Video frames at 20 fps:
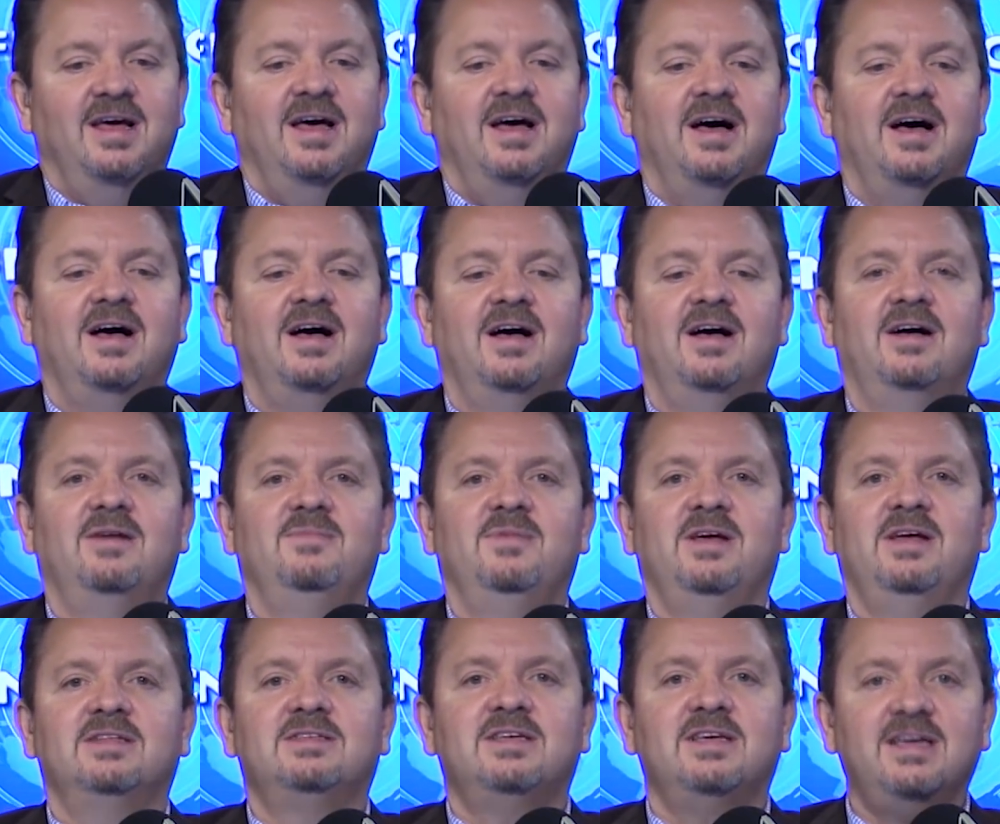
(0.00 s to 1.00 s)
Um,
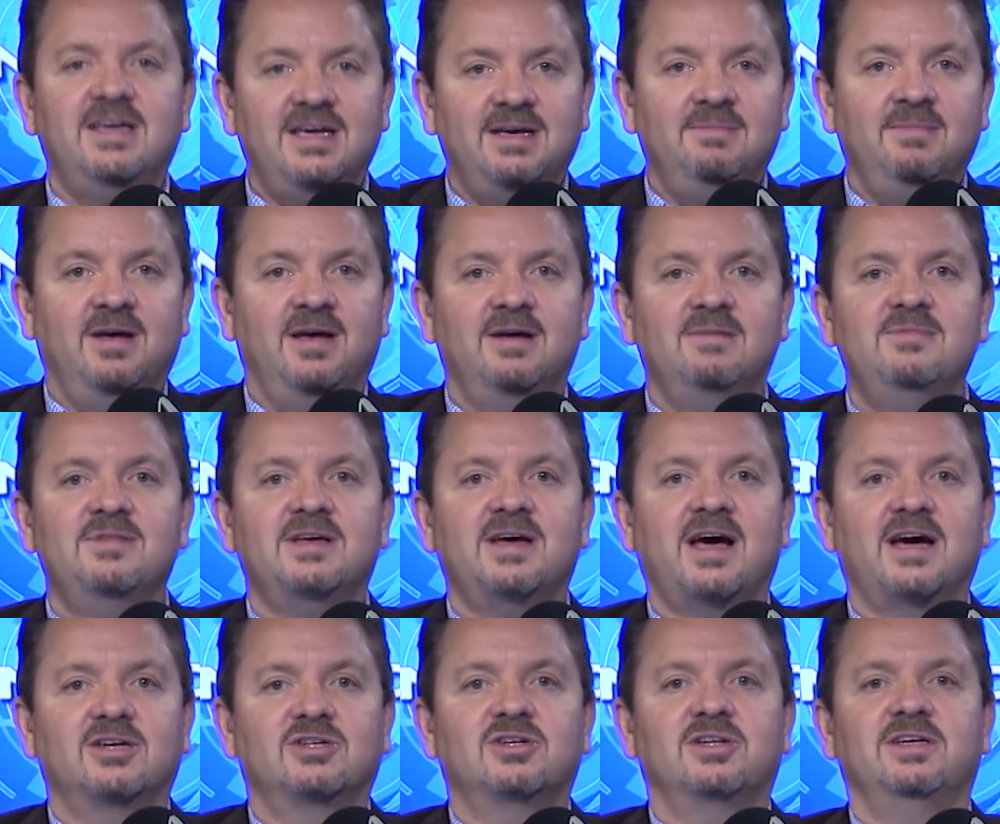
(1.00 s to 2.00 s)
it's him, him that
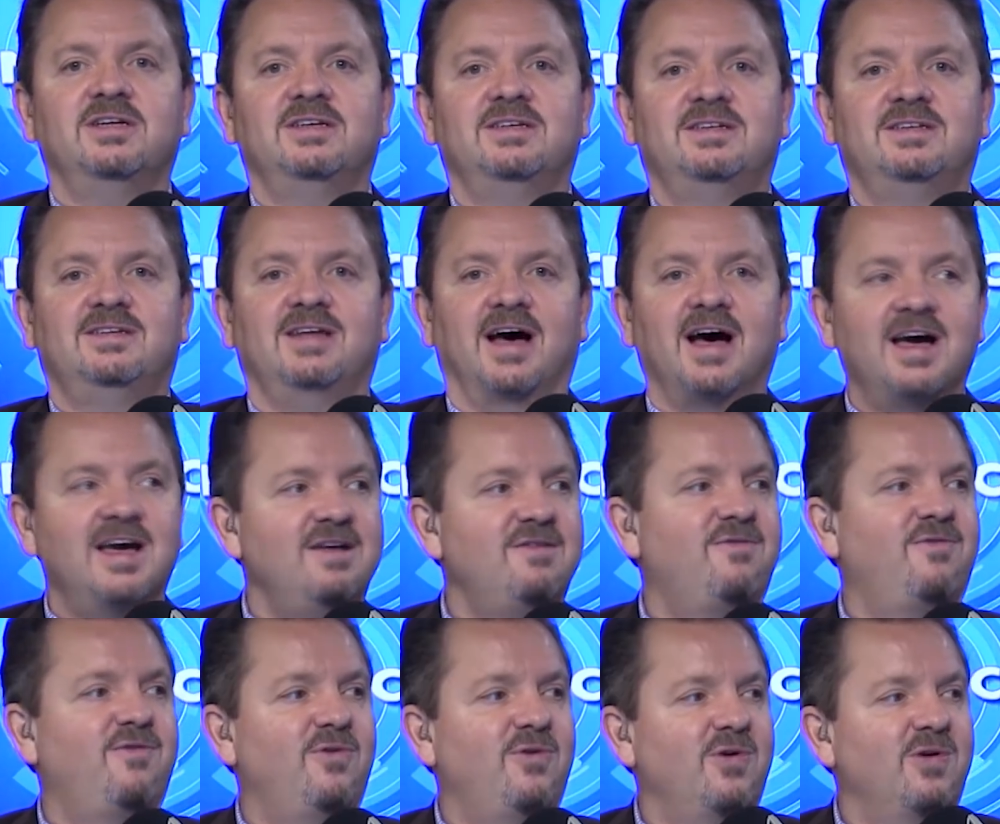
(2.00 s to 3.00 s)
actually died
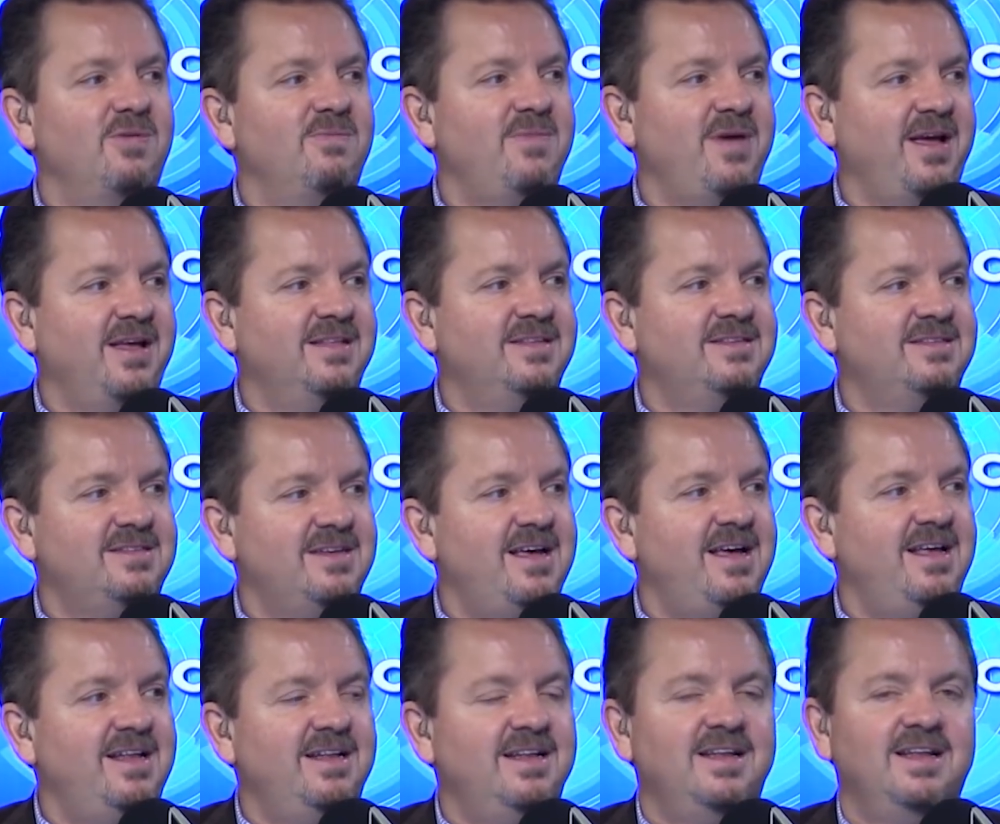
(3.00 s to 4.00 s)
for man's
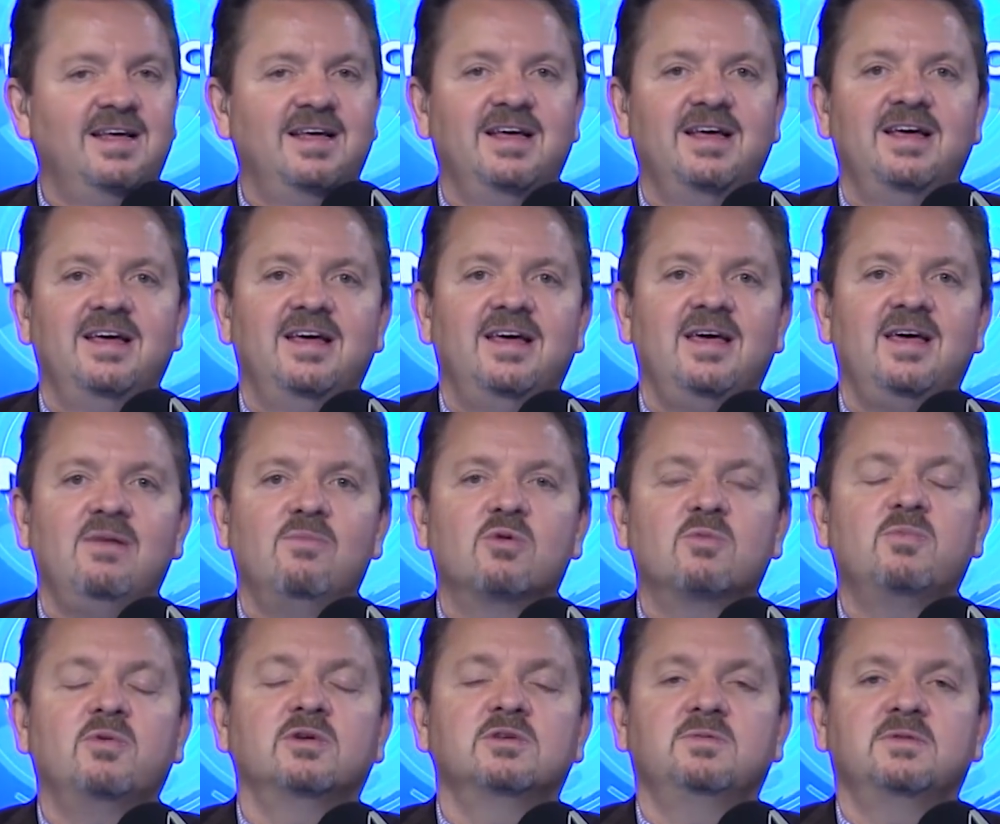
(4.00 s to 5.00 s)
sin, and we're
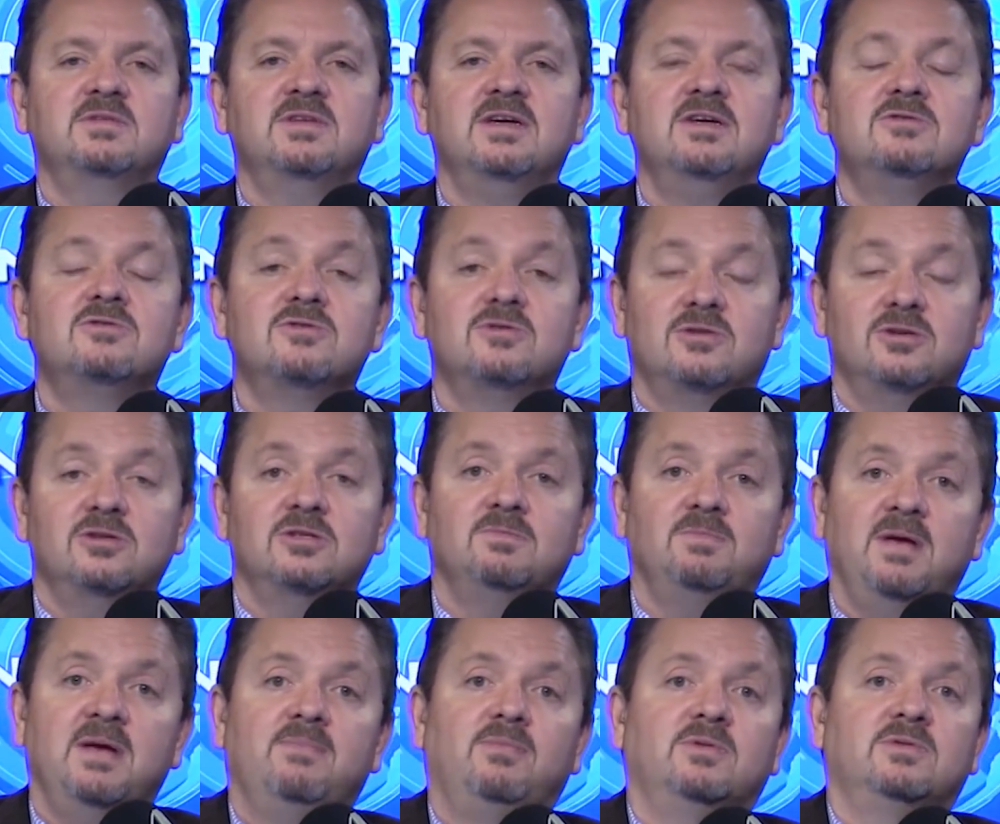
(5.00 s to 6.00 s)
supposed to introduce
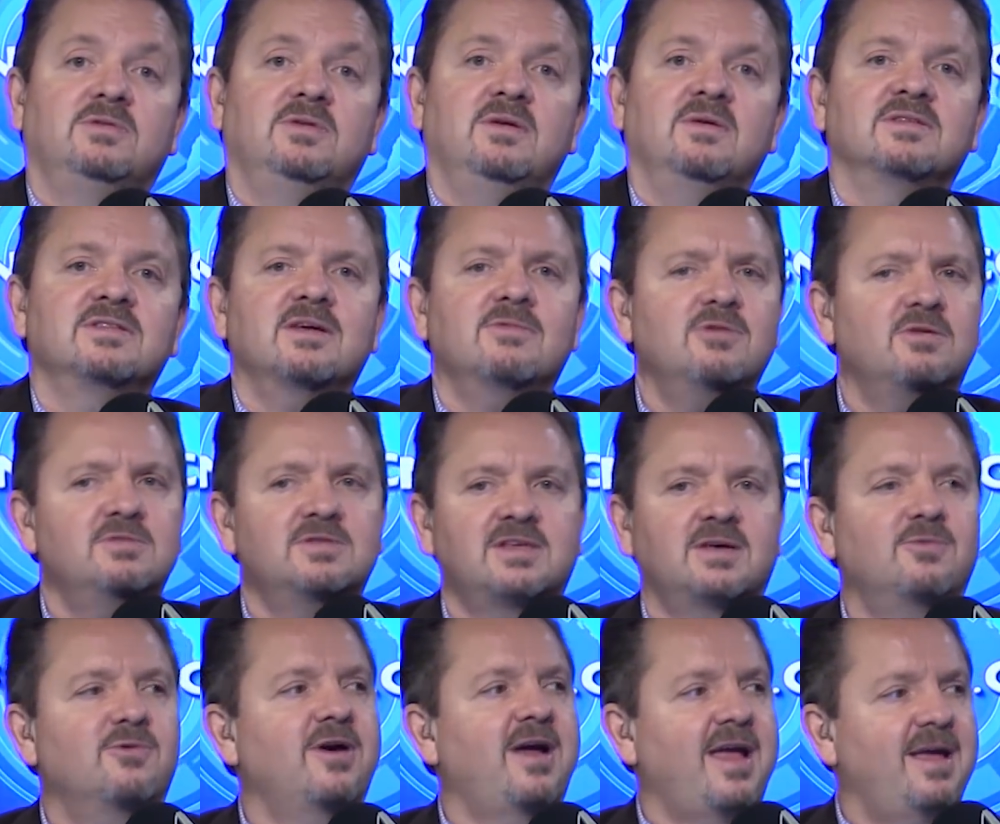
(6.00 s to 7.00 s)
people to. It's like almost like
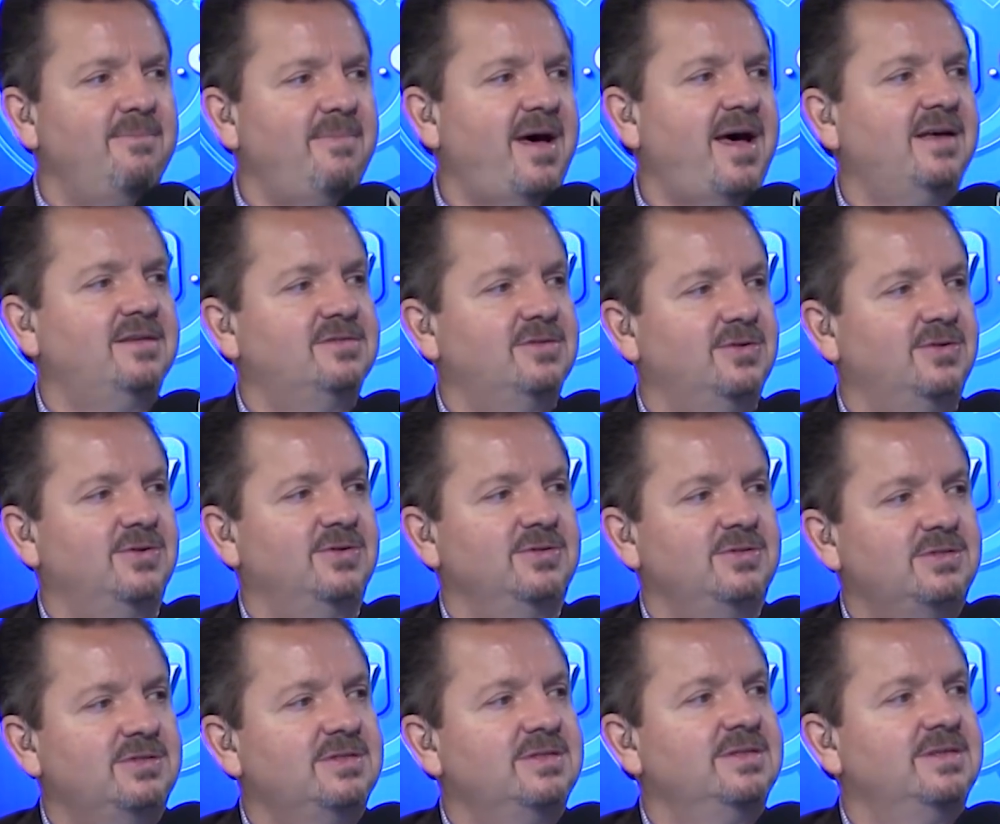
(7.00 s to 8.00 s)
we're
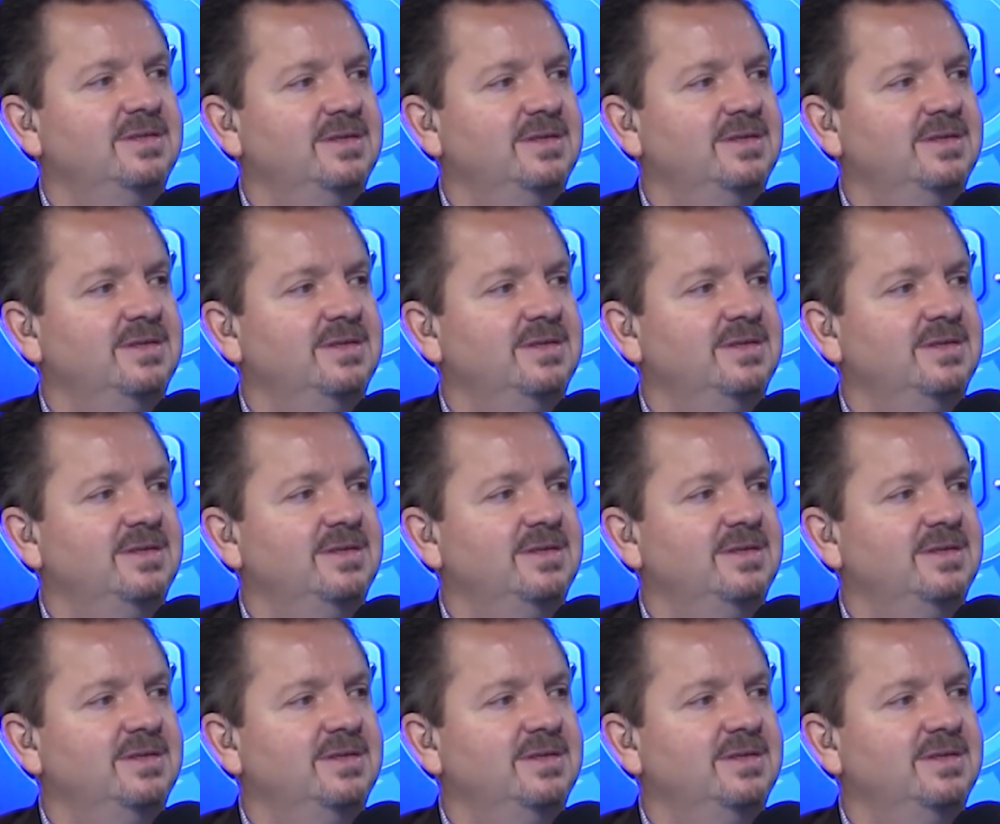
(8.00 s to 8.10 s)
ambassadors.